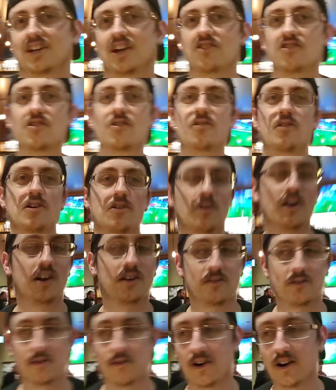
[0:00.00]
you, you,
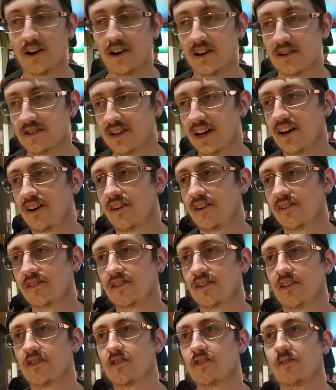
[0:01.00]
want, you wanted it down
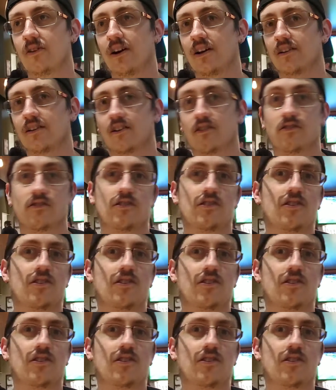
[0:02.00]
because you don't want... Real?